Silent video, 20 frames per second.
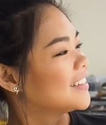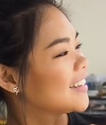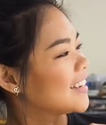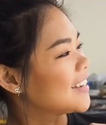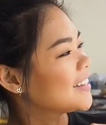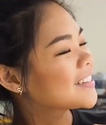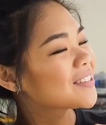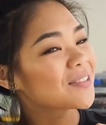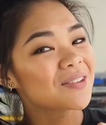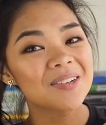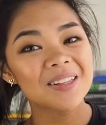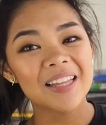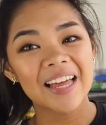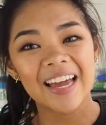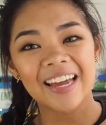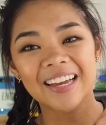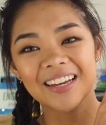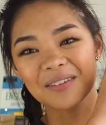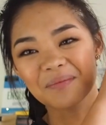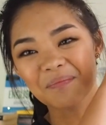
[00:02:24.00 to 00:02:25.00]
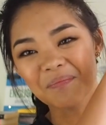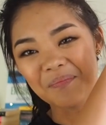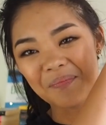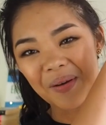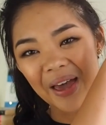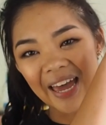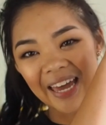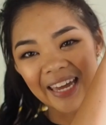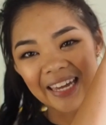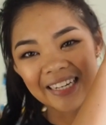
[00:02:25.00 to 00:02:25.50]
it's all like
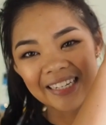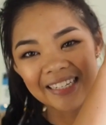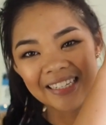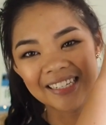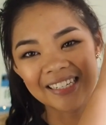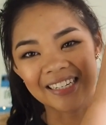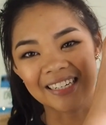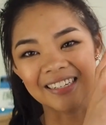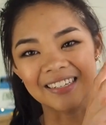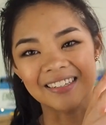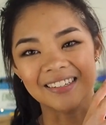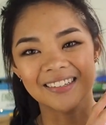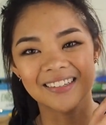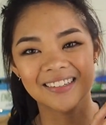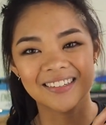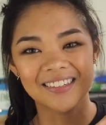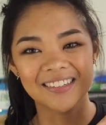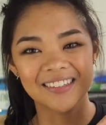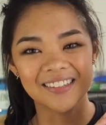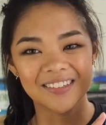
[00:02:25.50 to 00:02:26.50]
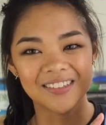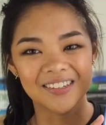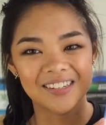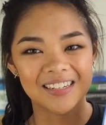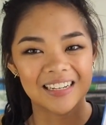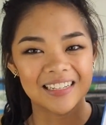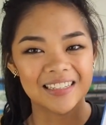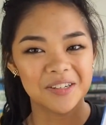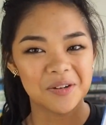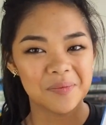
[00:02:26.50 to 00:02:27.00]
bent and
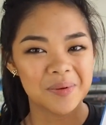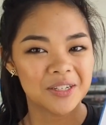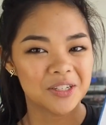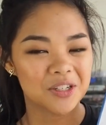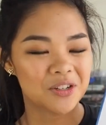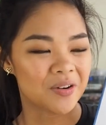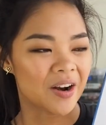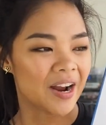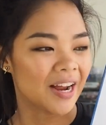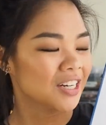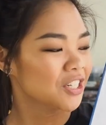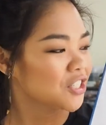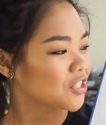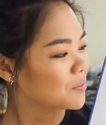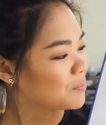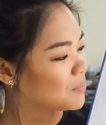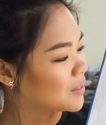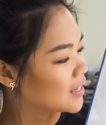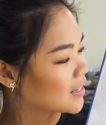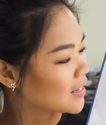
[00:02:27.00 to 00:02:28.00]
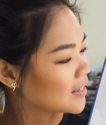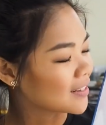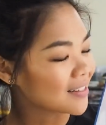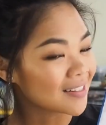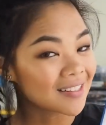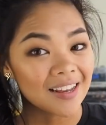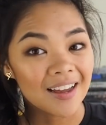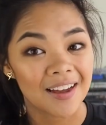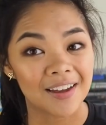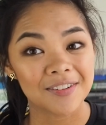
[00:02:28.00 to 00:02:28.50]
a little bit trashed
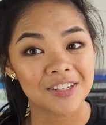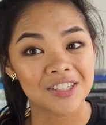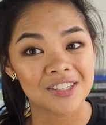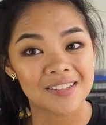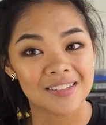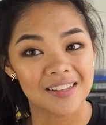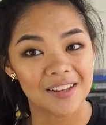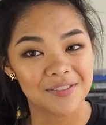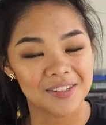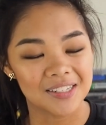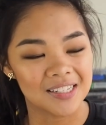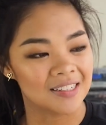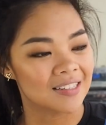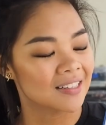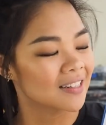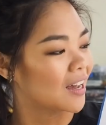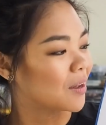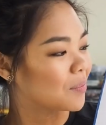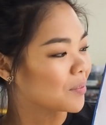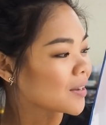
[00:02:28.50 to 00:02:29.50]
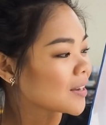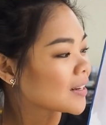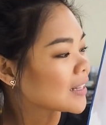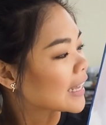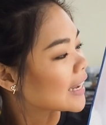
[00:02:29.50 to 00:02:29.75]
because I've just left it in the cupboard.